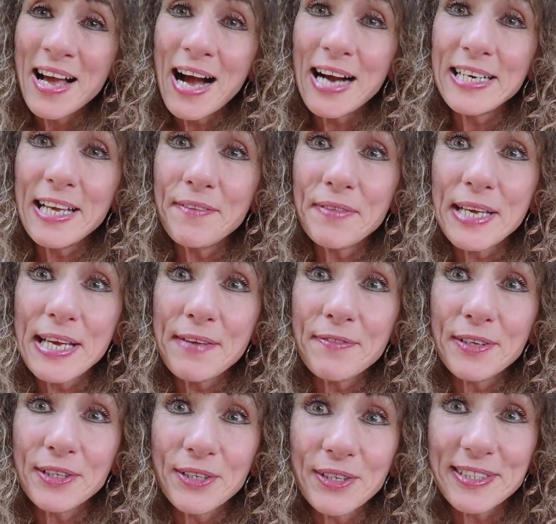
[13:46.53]
I never
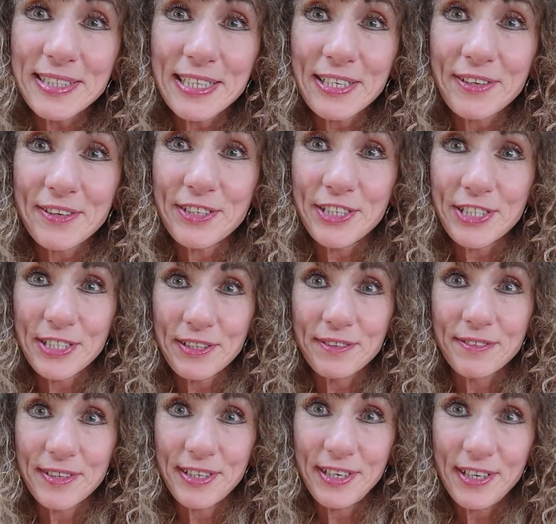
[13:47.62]
even looked at her
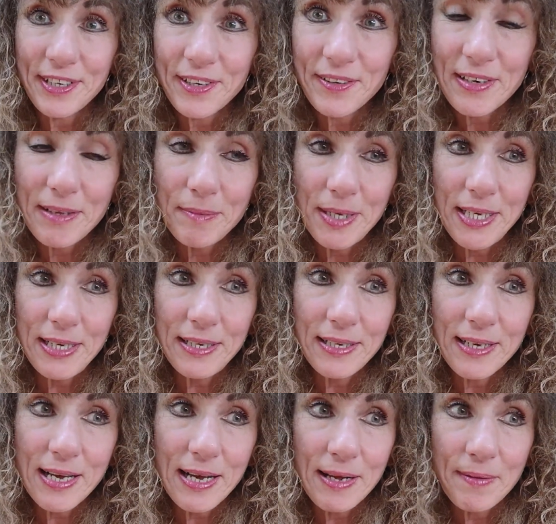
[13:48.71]
children, you know what I mean?
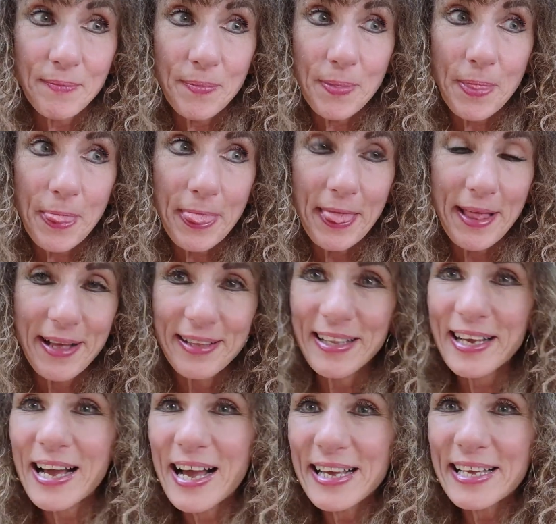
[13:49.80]

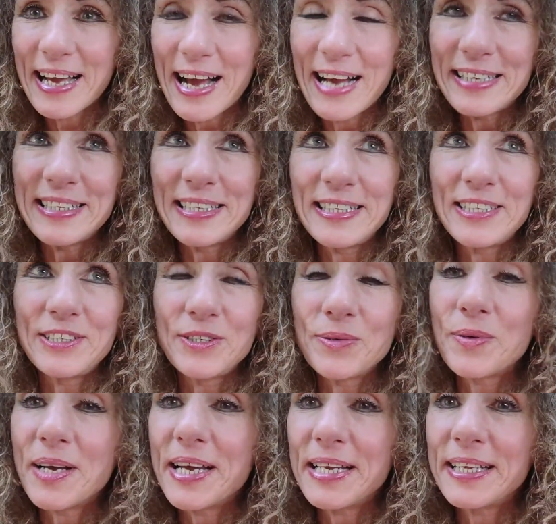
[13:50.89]
I didn't
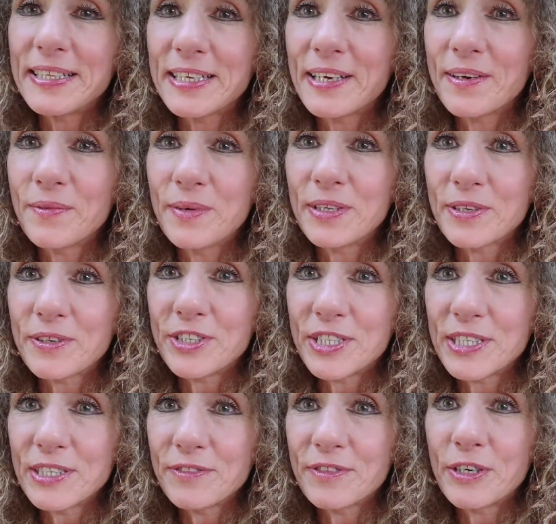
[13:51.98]
do anything with her
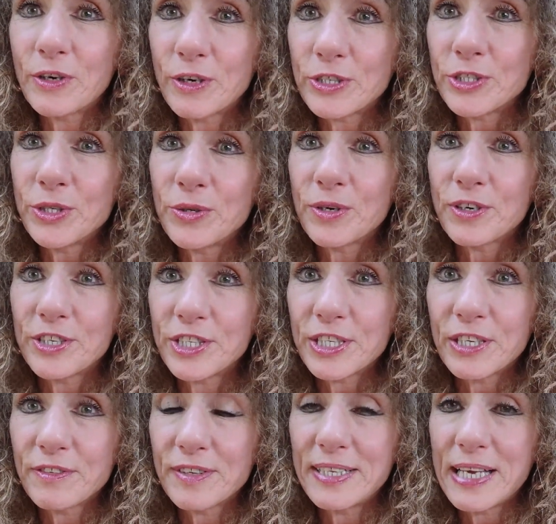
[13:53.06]
children or to her
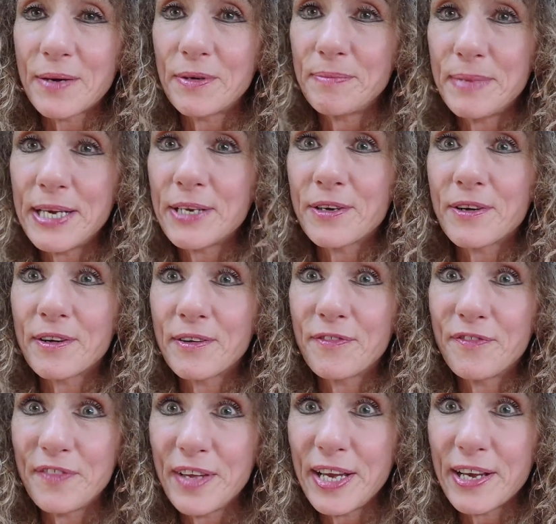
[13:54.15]
children that would make her
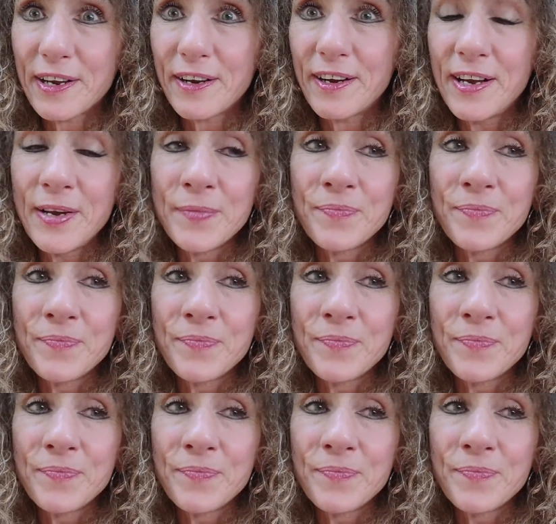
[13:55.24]
fear,